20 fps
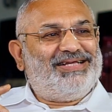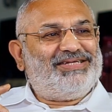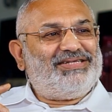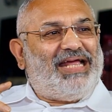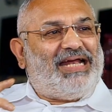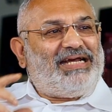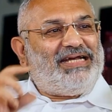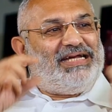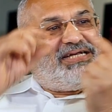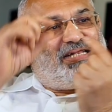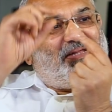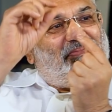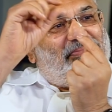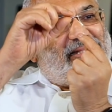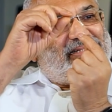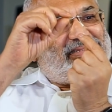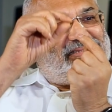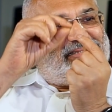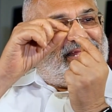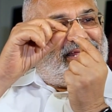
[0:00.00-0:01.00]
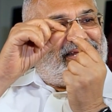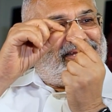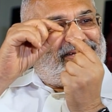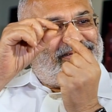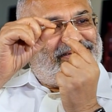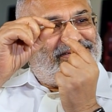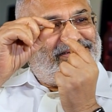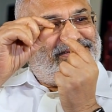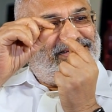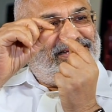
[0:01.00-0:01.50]
and it remains there.
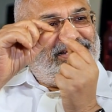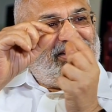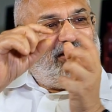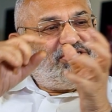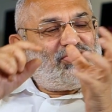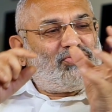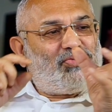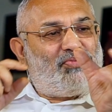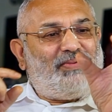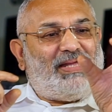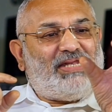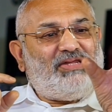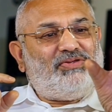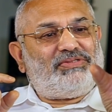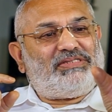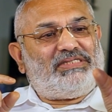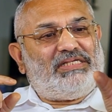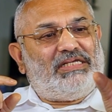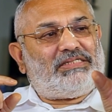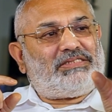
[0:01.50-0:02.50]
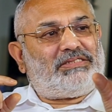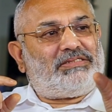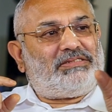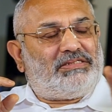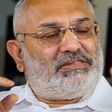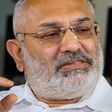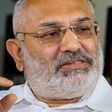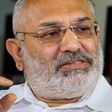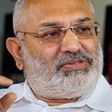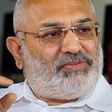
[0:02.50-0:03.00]
So when you see a
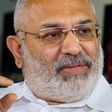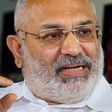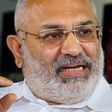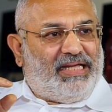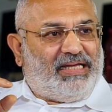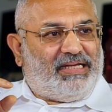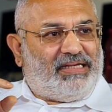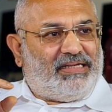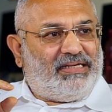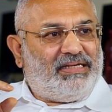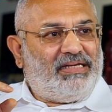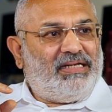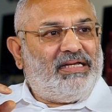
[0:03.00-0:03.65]
swelling